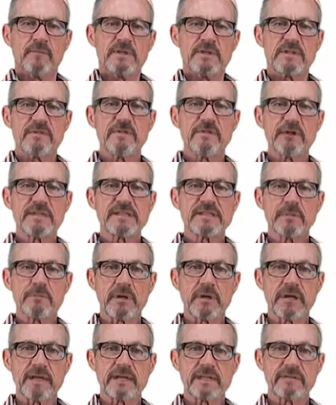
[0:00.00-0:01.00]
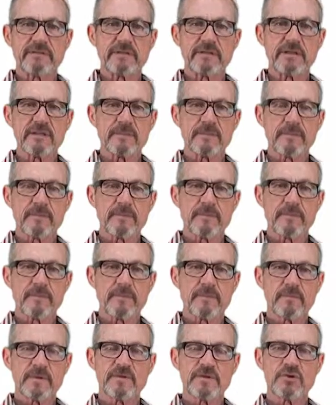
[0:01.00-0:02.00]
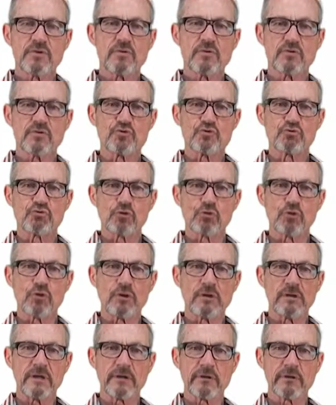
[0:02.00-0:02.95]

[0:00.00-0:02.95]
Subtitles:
It's a very simple activity. The students draw